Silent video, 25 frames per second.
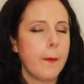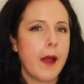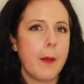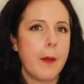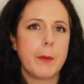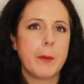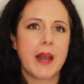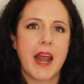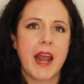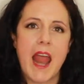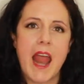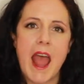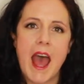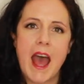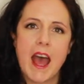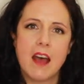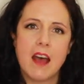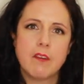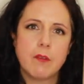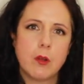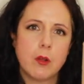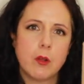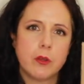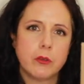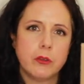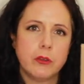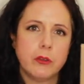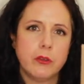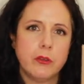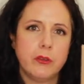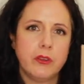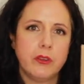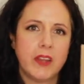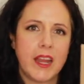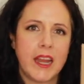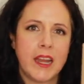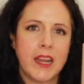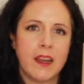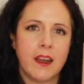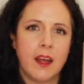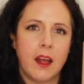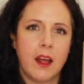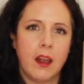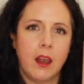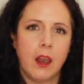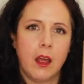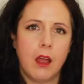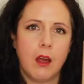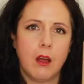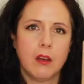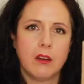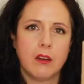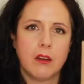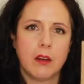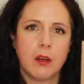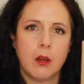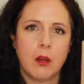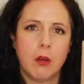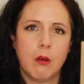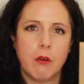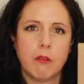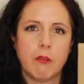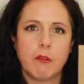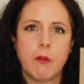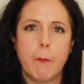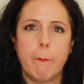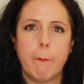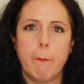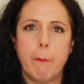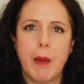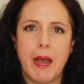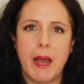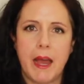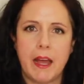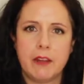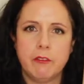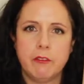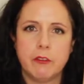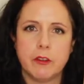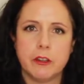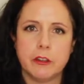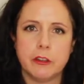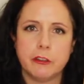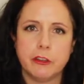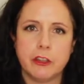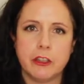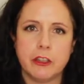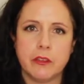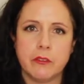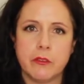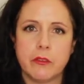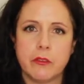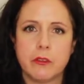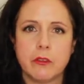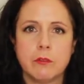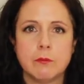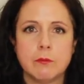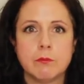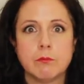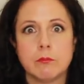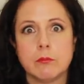But I have also seen a lot of bad versions.